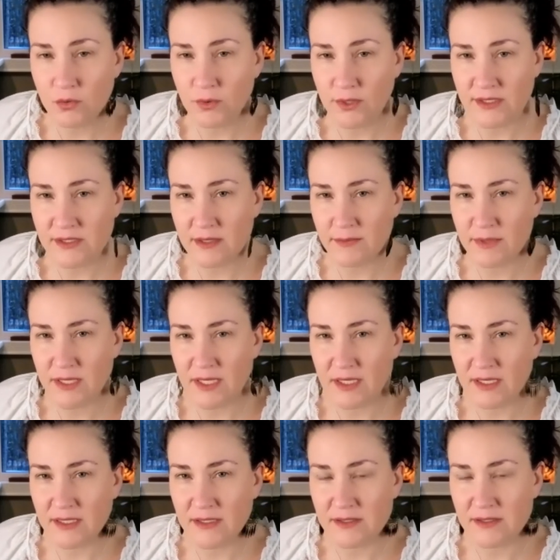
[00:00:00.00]
when
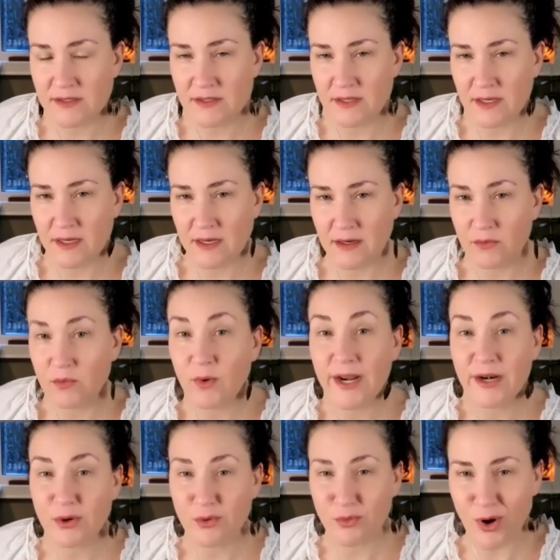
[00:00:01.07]
something is
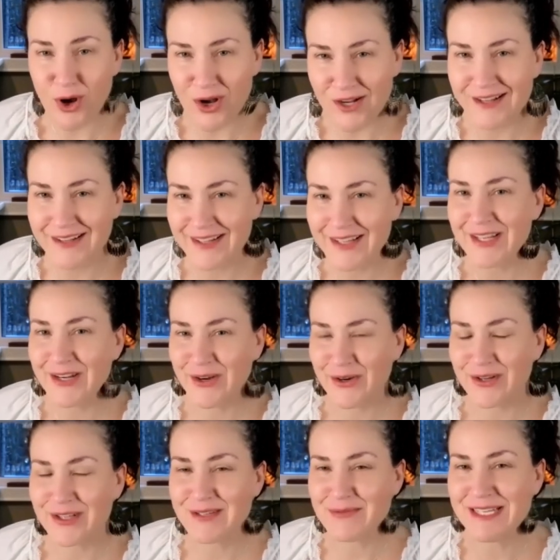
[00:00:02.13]
right or wrong.
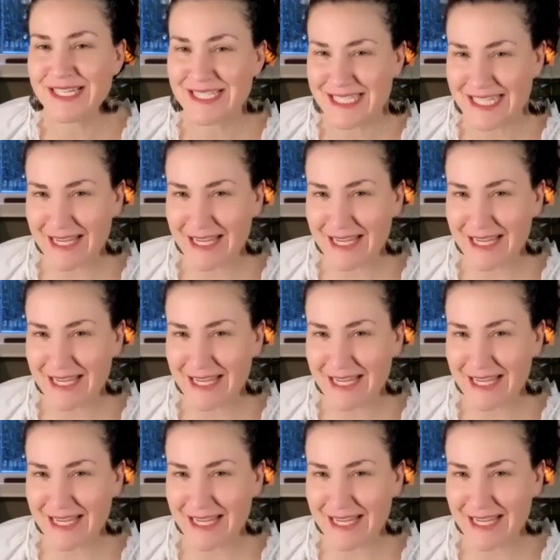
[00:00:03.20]
That we need